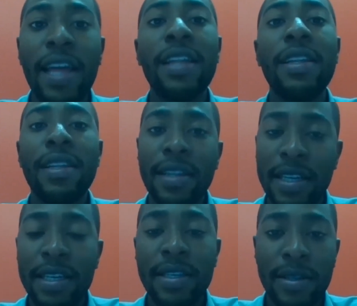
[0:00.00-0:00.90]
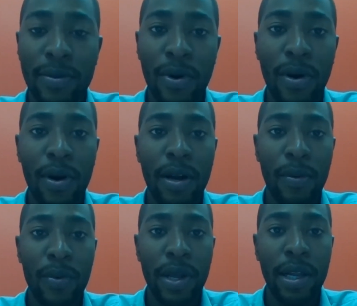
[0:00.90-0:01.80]
and then this
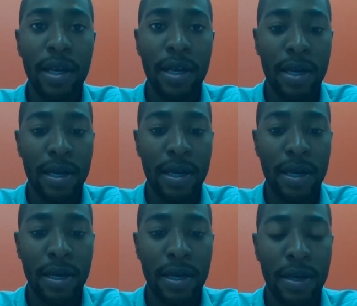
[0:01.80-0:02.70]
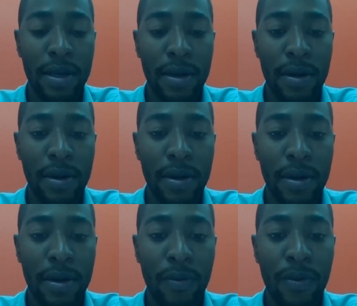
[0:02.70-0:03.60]
rock will uh,
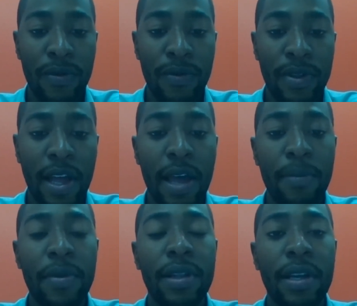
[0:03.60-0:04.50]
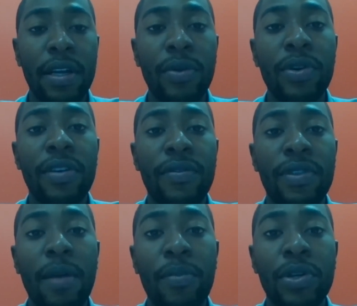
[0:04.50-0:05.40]
with time and the
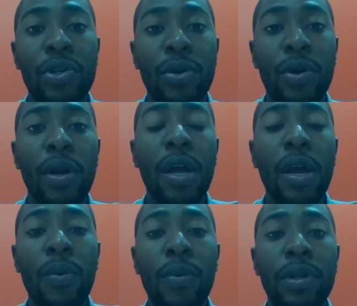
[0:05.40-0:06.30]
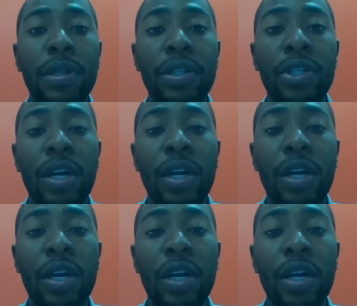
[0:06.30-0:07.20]
increase of temperature will
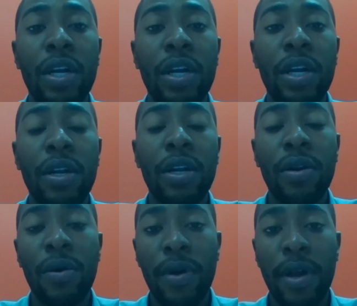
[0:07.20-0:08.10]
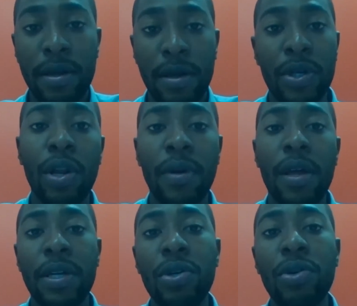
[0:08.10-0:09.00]
generate uh,
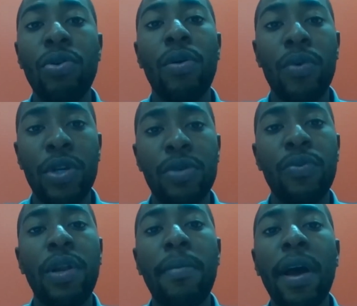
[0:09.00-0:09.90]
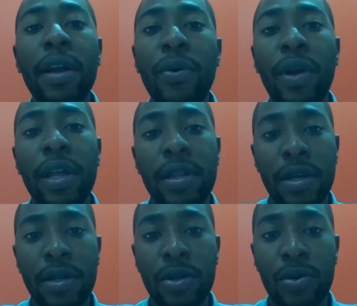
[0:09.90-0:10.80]
petroleum material which will
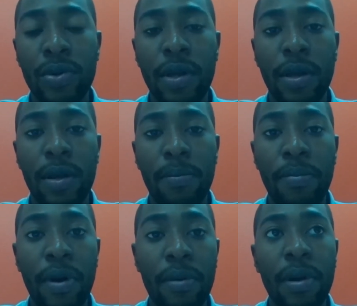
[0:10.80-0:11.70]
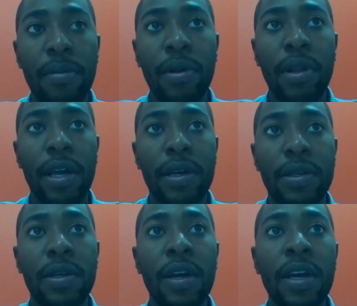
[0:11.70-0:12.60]
migrate through the
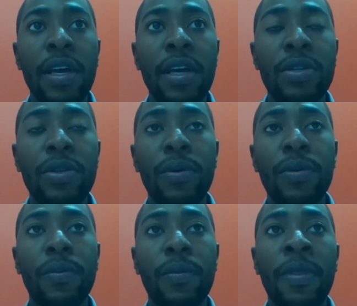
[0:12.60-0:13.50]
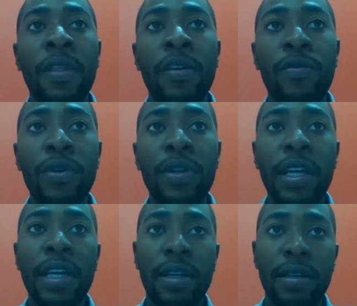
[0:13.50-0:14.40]
permeable layers so
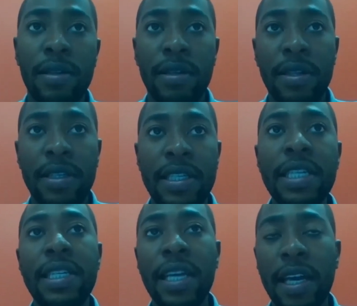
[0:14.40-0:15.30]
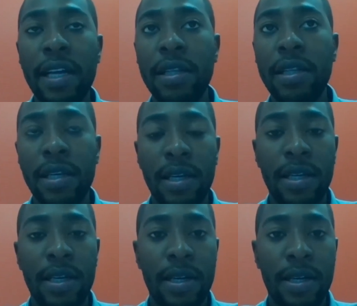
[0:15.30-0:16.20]
for the
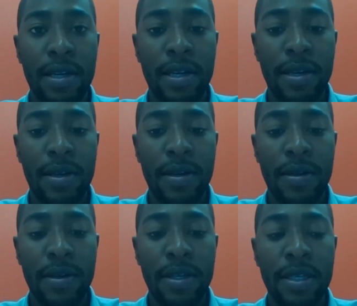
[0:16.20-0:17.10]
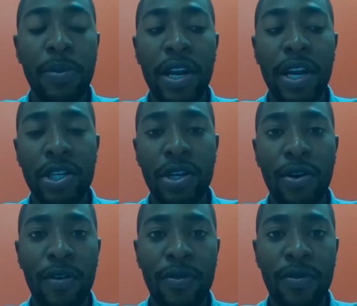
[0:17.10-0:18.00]
detailed uh,
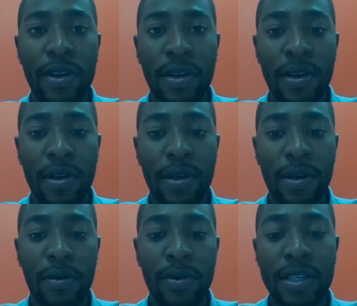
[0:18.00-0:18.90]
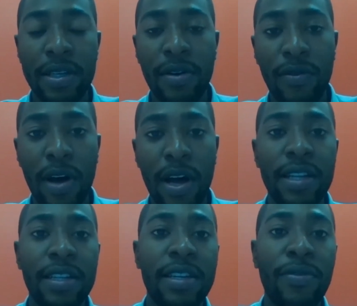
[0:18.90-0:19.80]
explanation of the
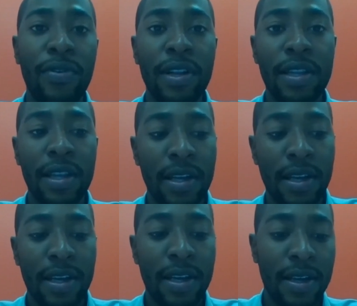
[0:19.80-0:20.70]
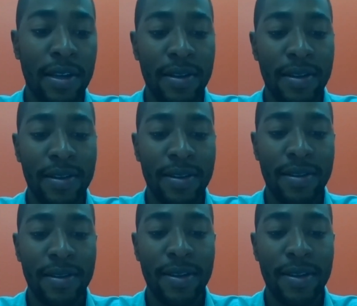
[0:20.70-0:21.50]
reservoir the different uh,